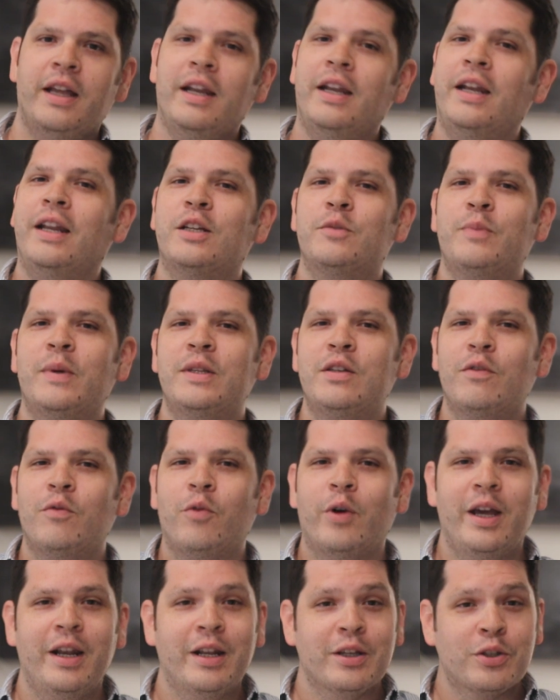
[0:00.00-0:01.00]
and inexpensive
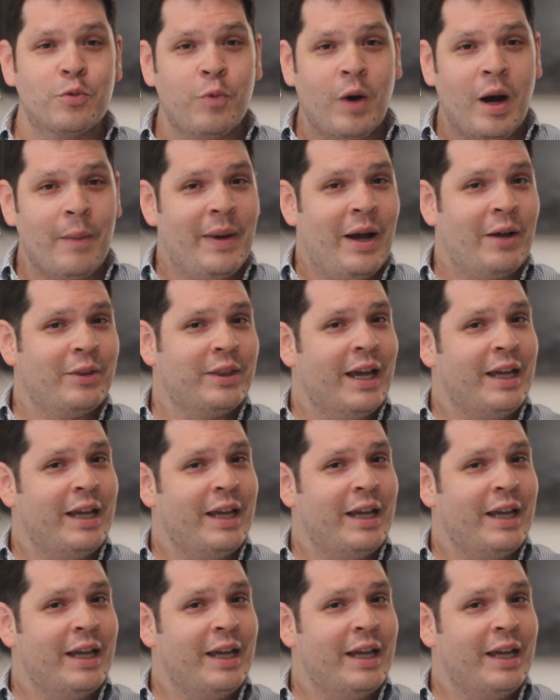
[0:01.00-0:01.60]
way to swap out